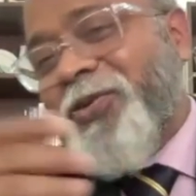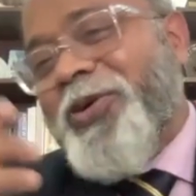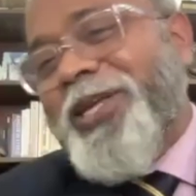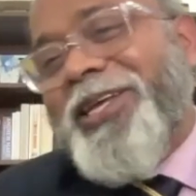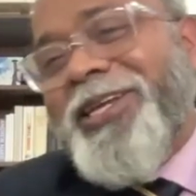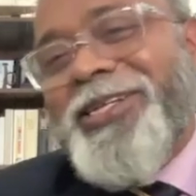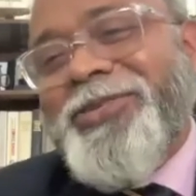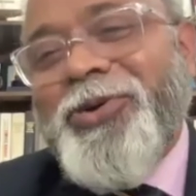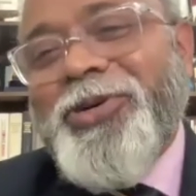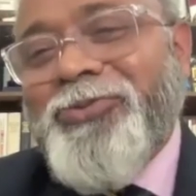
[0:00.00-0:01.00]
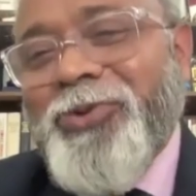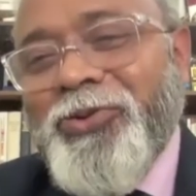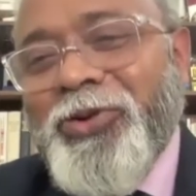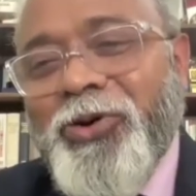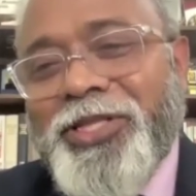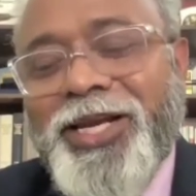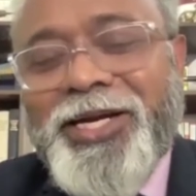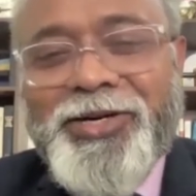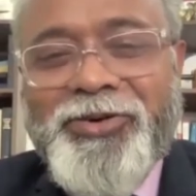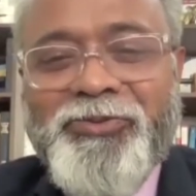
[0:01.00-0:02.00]
a story in his what is what we call the
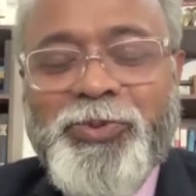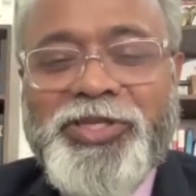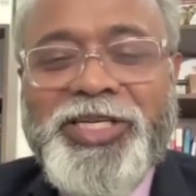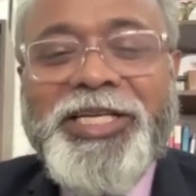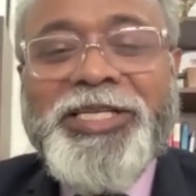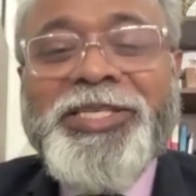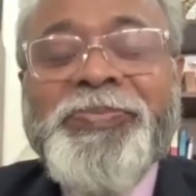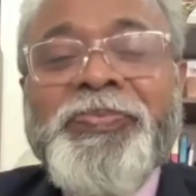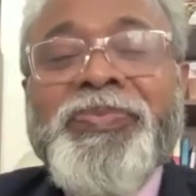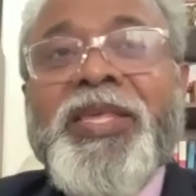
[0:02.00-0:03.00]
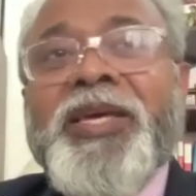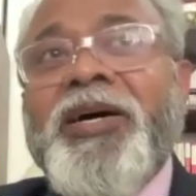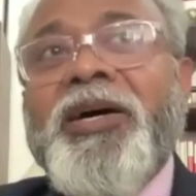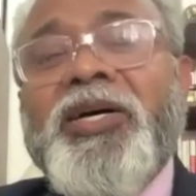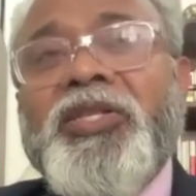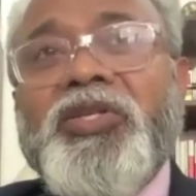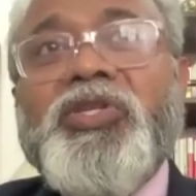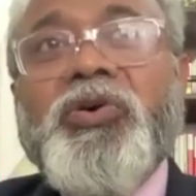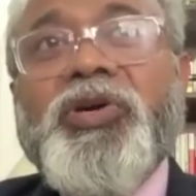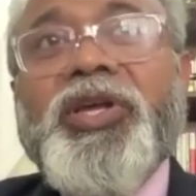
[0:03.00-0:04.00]
letter of proceedings. the
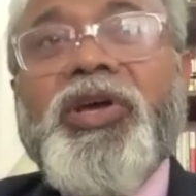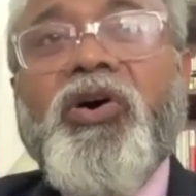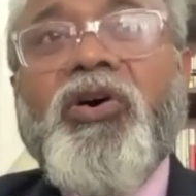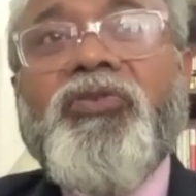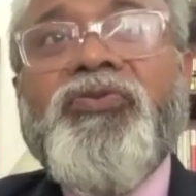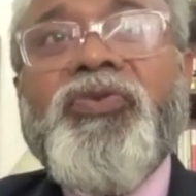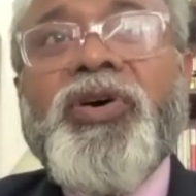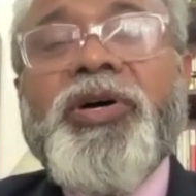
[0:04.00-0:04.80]
story of